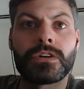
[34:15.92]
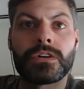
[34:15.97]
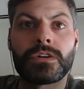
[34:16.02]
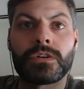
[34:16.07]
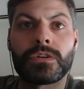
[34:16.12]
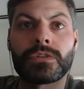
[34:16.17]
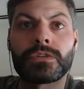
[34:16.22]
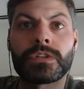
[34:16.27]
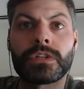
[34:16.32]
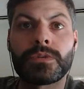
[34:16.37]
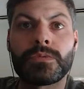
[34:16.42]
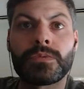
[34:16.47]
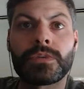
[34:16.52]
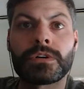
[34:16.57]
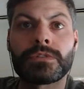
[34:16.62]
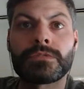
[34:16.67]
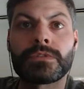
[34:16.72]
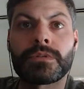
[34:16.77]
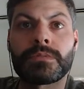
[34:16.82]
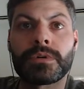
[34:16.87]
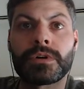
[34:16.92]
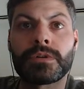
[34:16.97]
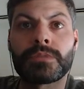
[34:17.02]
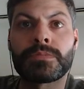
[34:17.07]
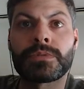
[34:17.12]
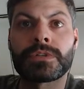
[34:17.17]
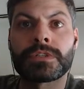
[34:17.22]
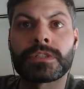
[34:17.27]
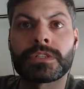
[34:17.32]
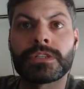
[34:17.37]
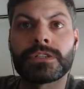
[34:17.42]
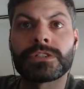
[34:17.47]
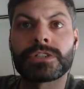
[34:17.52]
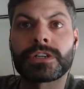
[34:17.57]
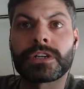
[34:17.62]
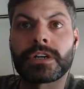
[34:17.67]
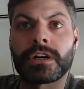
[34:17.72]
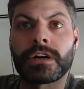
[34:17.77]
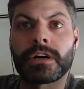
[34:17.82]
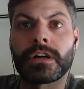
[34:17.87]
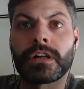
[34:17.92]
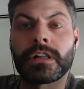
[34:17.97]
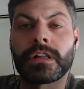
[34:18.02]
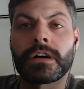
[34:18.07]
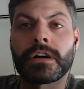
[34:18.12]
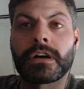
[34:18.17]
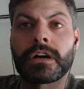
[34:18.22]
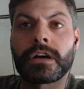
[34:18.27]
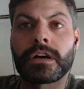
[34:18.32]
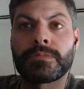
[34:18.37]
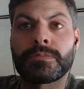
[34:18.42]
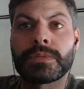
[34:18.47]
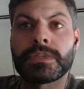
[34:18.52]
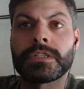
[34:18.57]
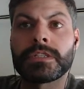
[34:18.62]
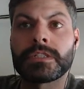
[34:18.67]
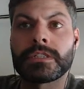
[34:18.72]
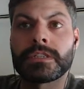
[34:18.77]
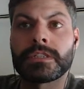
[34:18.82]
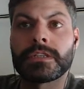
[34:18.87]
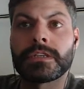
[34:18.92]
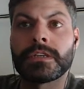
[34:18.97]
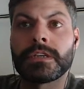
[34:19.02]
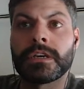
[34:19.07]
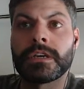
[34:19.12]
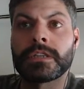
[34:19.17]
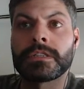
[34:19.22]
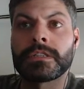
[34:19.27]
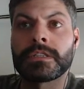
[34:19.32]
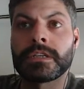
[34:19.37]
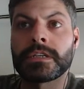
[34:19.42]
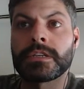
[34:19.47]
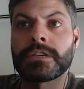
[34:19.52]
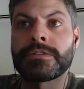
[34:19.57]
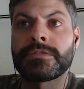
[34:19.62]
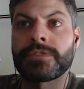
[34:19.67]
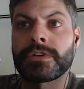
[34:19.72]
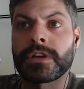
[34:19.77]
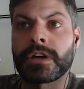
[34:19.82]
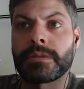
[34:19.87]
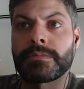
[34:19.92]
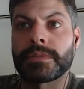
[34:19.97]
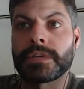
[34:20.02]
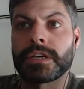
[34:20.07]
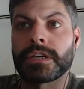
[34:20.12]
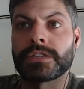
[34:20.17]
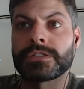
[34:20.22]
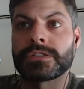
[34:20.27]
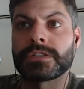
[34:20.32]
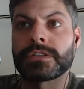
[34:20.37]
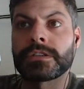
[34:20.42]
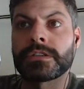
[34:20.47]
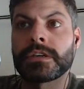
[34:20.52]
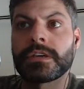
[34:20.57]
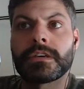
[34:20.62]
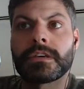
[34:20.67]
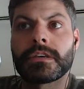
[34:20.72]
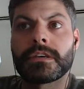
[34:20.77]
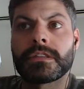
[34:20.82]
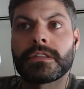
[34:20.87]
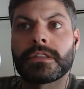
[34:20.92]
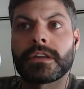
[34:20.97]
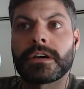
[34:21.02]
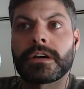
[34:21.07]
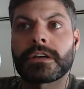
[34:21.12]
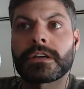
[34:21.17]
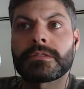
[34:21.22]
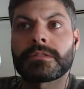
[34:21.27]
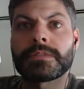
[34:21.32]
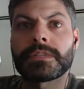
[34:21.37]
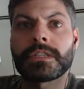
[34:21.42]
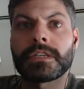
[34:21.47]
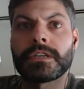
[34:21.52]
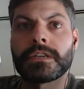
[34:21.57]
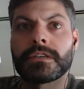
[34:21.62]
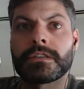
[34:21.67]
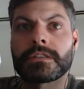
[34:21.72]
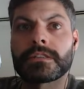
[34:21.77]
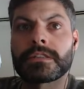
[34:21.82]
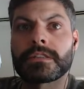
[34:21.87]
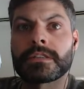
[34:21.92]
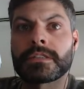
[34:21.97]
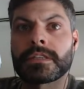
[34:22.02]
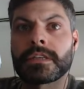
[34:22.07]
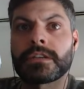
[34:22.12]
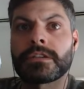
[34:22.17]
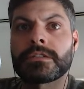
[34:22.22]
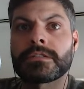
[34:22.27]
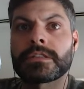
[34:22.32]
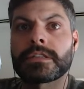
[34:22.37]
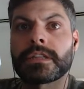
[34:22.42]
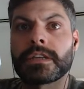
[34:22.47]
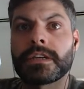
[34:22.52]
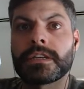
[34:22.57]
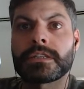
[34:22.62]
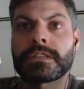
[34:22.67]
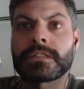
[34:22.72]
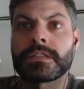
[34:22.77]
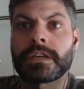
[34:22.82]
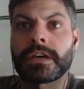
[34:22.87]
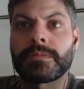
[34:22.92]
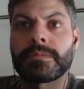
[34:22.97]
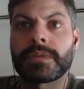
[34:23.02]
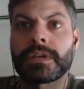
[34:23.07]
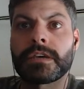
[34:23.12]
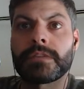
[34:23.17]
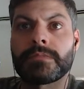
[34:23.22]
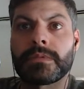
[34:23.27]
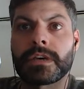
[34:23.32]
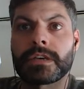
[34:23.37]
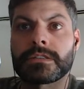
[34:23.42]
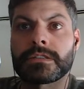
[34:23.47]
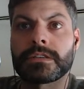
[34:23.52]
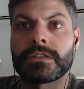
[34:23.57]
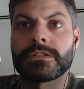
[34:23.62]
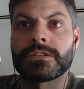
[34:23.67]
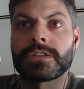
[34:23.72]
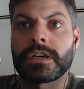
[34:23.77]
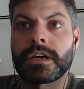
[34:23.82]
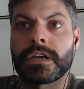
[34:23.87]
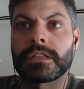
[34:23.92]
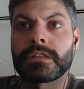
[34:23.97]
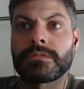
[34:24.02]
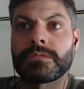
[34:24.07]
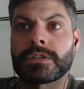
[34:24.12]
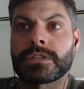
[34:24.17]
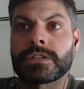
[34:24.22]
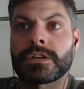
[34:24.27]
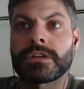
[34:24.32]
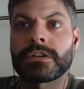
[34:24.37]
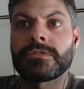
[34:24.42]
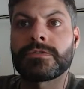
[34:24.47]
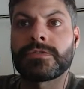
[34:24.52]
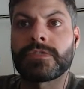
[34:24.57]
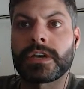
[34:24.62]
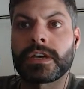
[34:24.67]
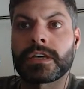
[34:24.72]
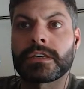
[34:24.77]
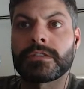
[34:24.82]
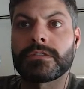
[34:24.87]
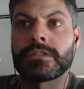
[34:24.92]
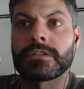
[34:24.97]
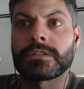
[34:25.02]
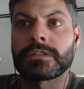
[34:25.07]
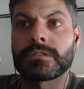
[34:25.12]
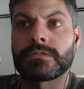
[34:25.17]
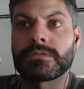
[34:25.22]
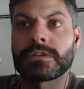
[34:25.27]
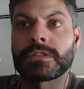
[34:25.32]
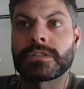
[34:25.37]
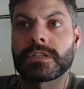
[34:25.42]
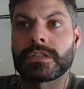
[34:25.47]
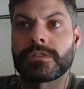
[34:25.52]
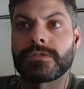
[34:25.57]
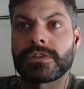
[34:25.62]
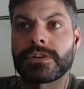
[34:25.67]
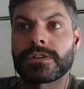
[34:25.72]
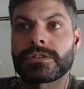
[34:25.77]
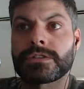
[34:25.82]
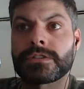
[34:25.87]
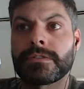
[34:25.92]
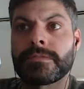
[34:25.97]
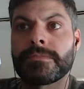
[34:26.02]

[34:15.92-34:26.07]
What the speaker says: Only one remote procedure call, RPC, is needed for nomination. The argument is the sender's latest nominate message, and the return value is the receiver's.